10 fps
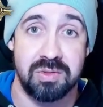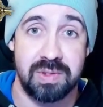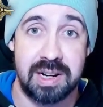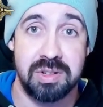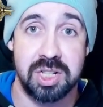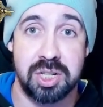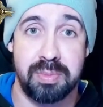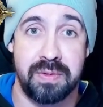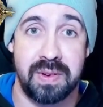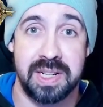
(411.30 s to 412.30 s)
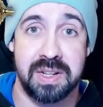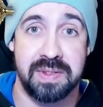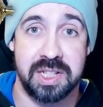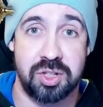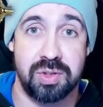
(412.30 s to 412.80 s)
Rhalgr shall provide over
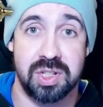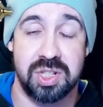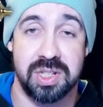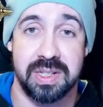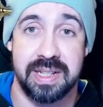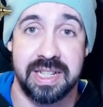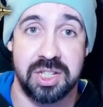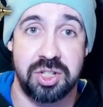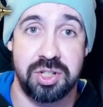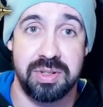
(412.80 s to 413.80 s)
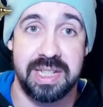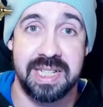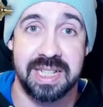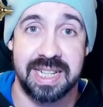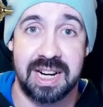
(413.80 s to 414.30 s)
destruction, his duty
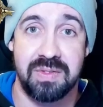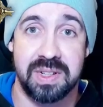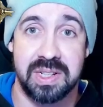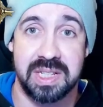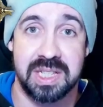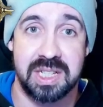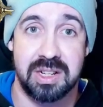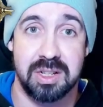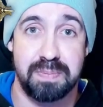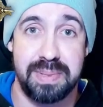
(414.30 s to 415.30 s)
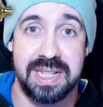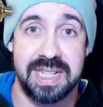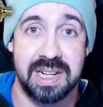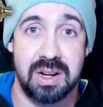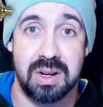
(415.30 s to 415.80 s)
to galvanise the star's
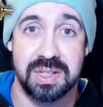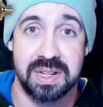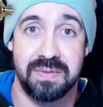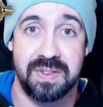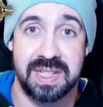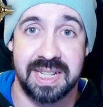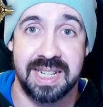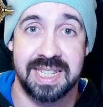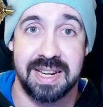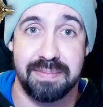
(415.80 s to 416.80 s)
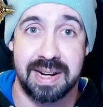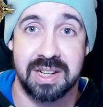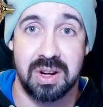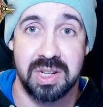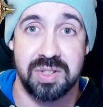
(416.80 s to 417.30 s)
beating heart and facilitate
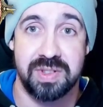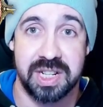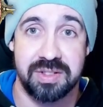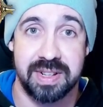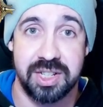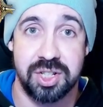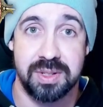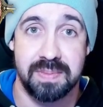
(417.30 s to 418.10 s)
mankind's regeneration.